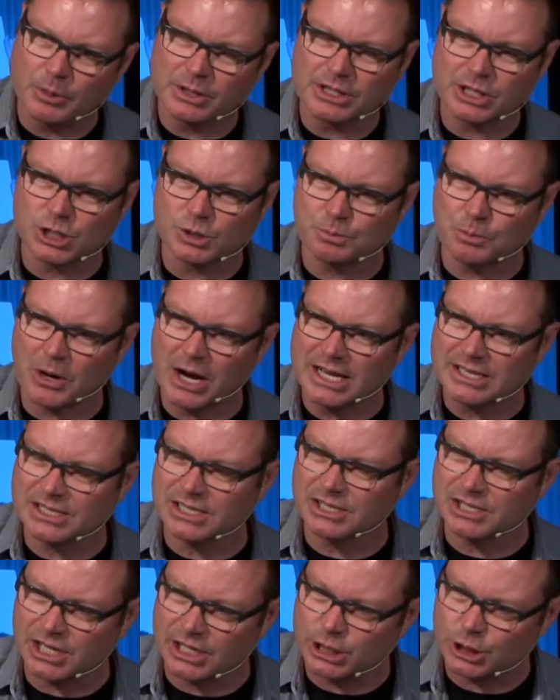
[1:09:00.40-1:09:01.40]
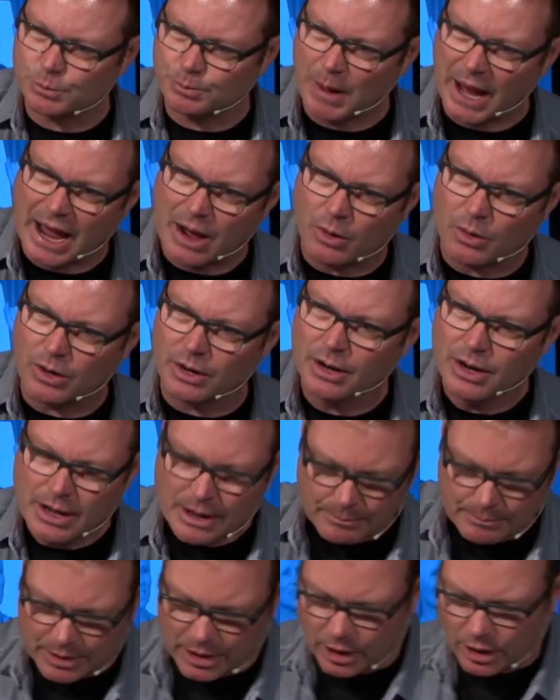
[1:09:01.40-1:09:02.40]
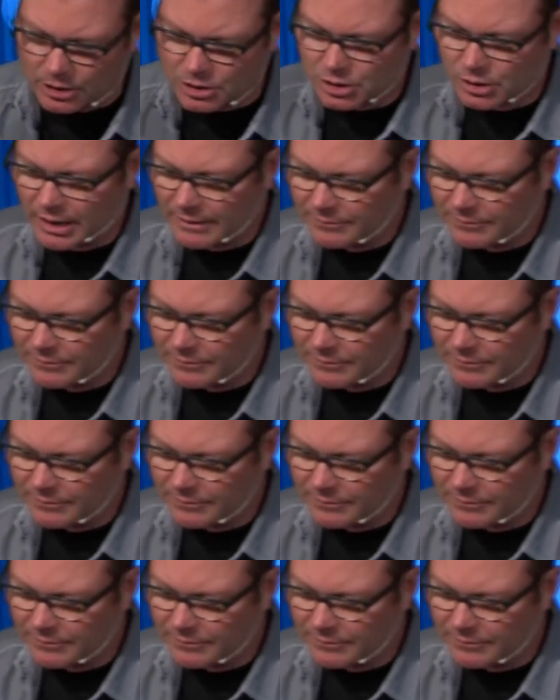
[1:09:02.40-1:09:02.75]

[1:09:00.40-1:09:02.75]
with His presence and His power, but also